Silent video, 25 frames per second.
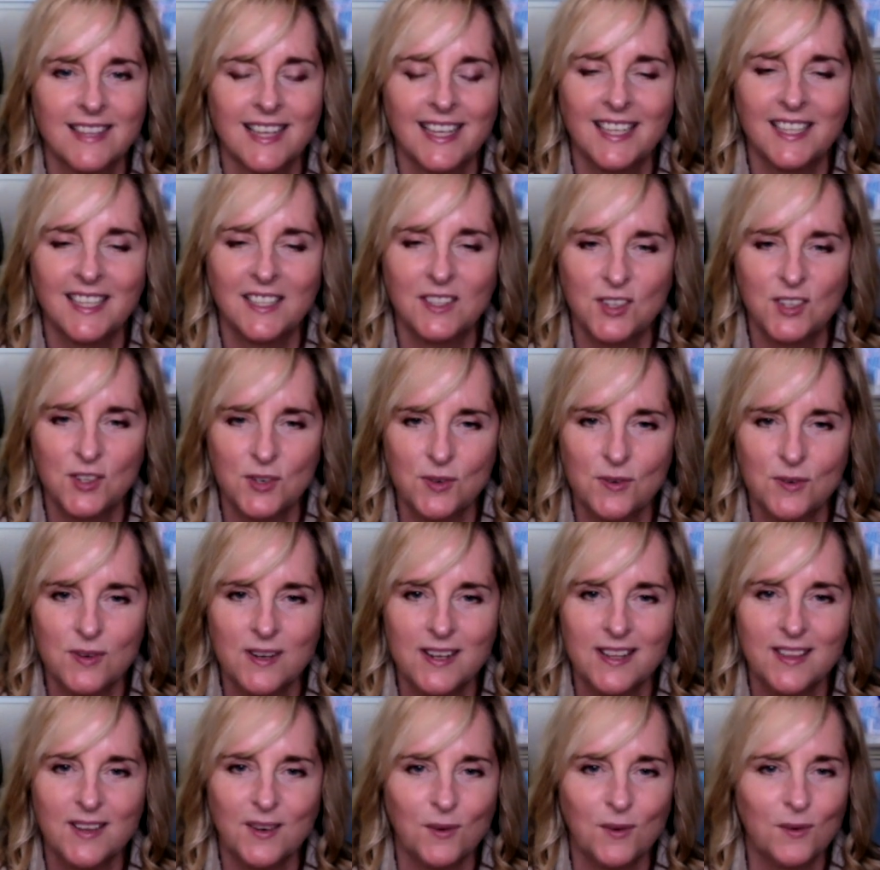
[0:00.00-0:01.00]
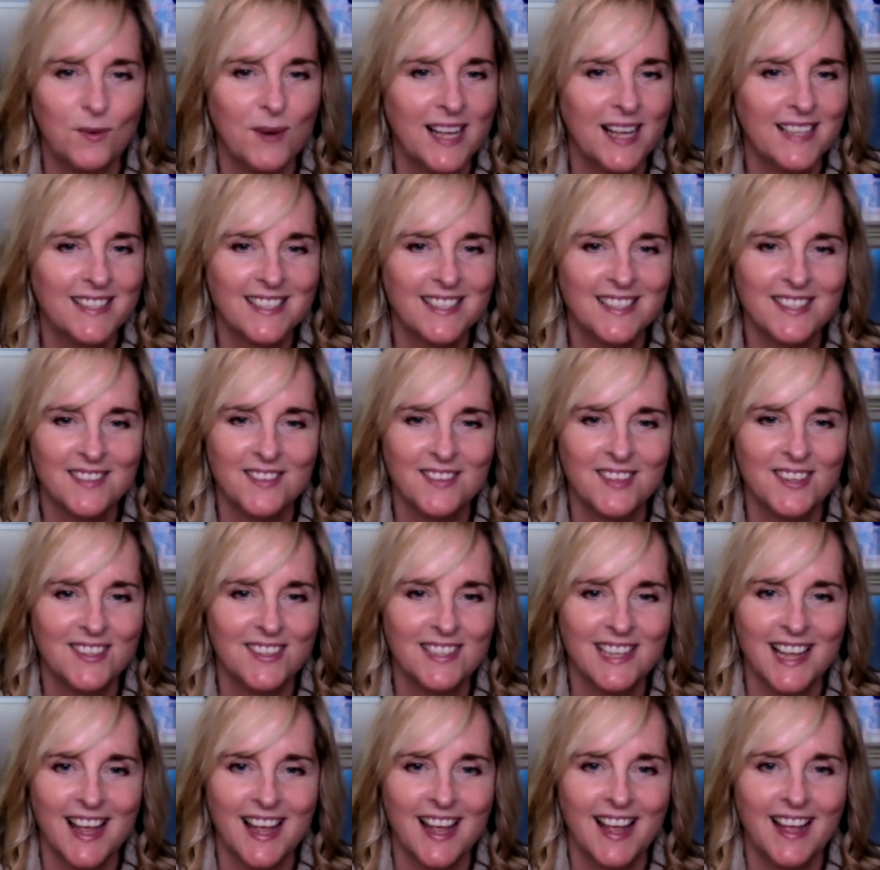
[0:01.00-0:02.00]
and enjoy the rest of your
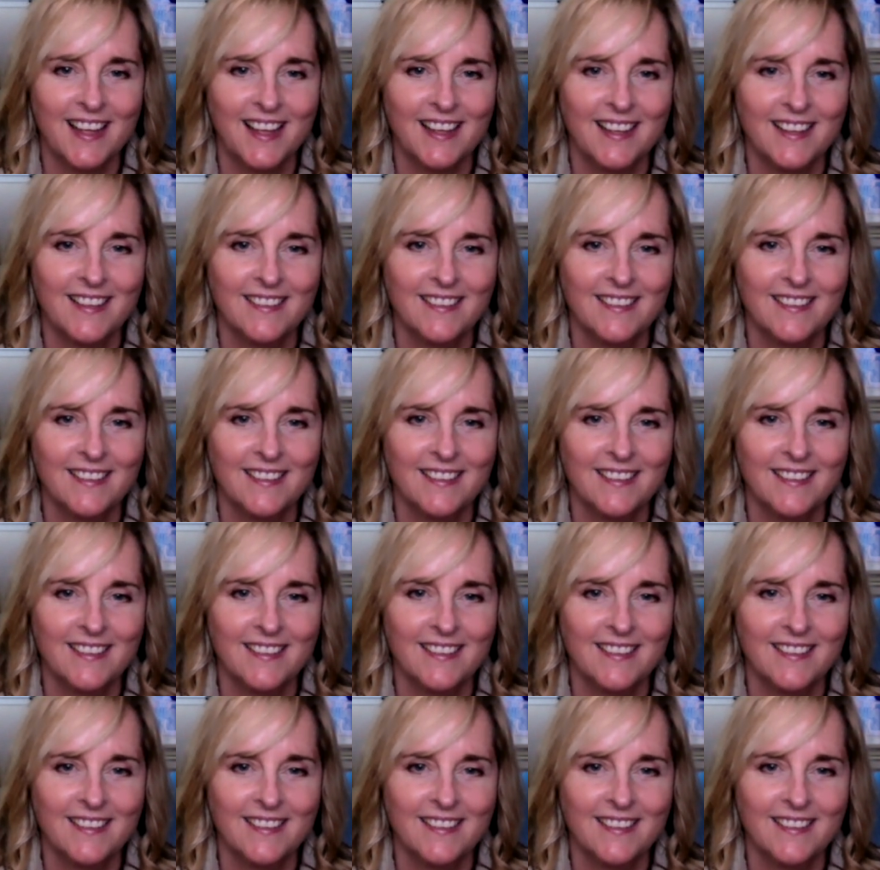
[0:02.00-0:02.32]
day.